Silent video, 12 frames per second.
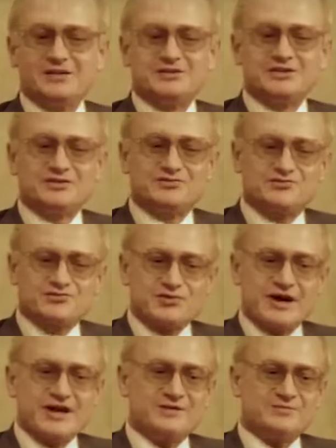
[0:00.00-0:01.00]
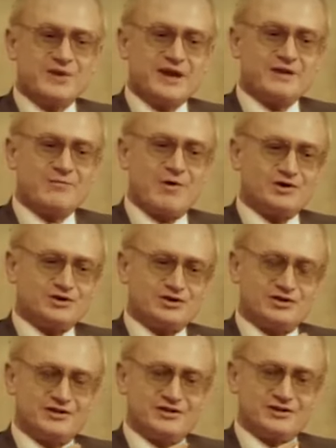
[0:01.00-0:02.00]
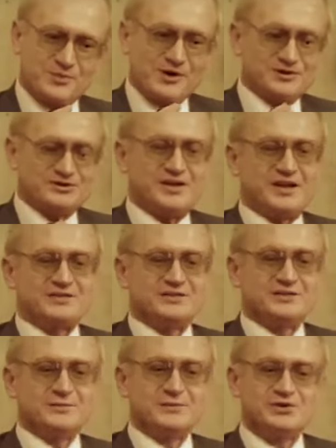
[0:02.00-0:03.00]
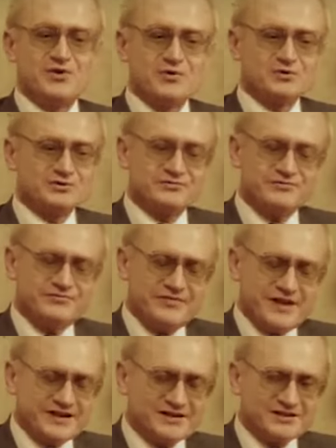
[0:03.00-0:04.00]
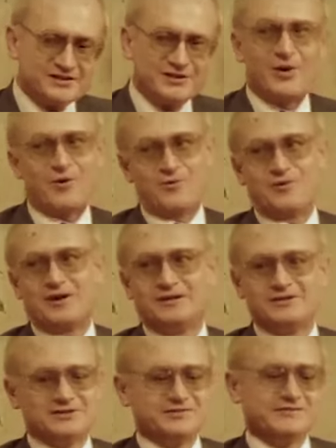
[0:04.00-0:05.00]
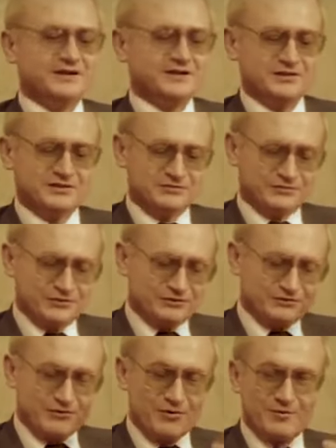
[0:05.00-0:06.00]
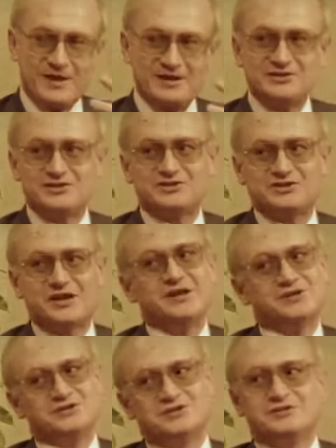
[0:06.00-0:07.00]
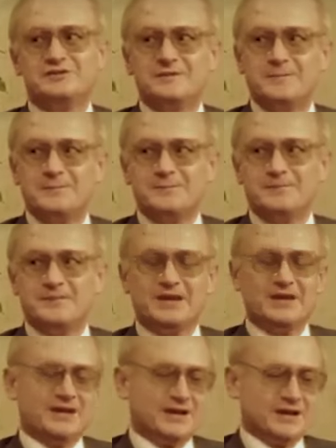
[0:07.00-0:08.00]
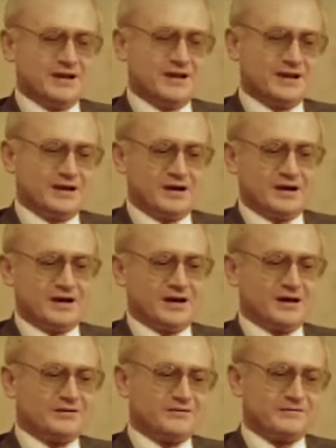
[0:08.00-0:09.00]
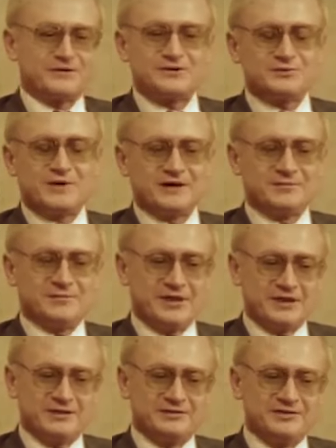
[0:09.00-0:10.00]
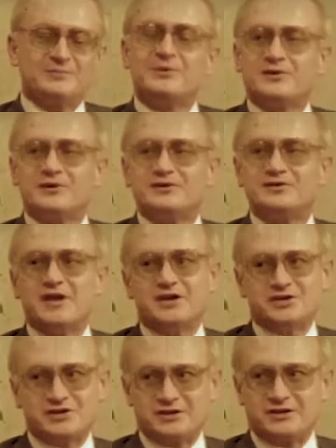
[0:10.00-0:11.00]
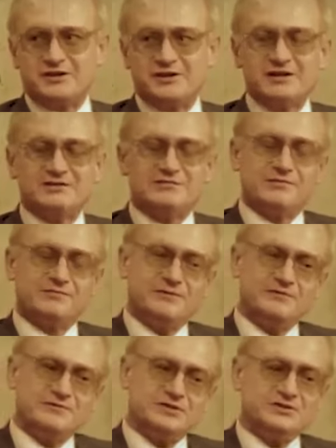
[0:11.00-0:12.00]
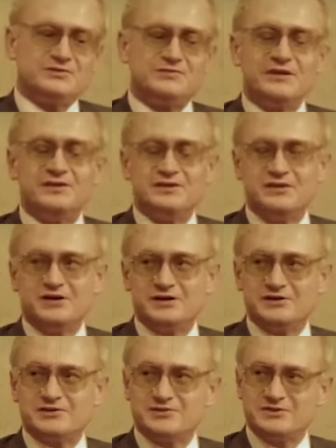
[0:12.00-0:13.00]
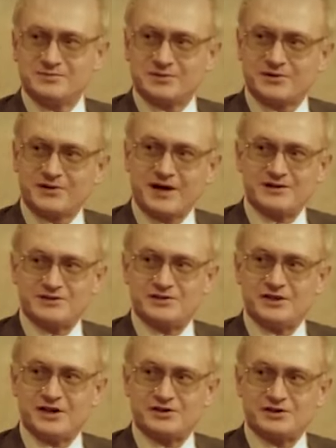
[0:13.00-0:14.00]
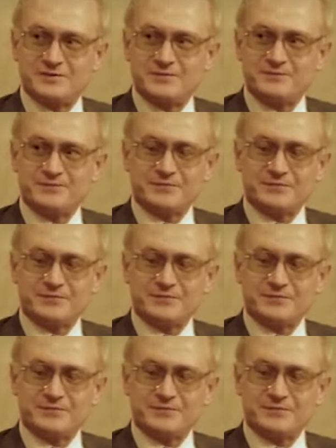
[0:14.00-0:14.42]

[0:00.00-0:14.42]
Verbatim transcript: It's a great brainwashing process which goes very slow and it's divided in, in four basic stages. Uh, the first one being demoralization. It takes from 15 to 20 years to demoralize a nation.